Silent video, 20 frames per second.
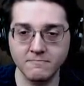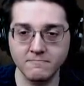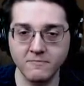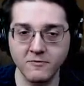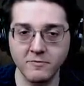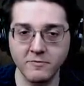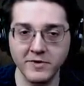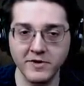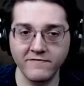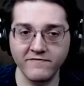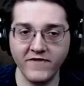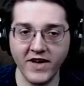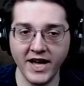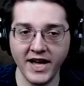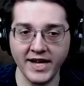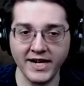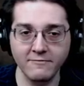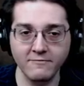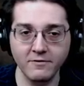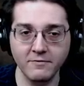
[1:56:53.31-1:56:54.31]
will be
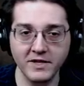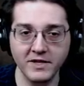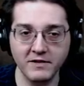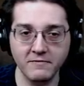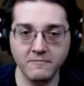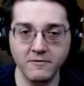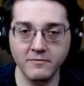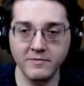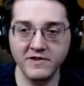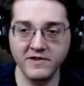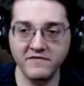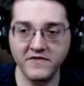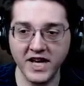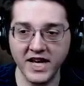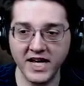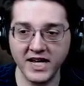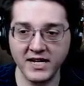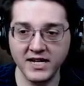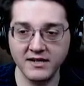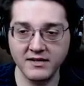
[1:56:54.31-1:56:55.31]
fine. We'll be we'll be
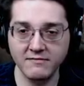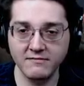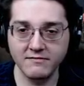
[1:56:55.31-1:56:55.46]
fine.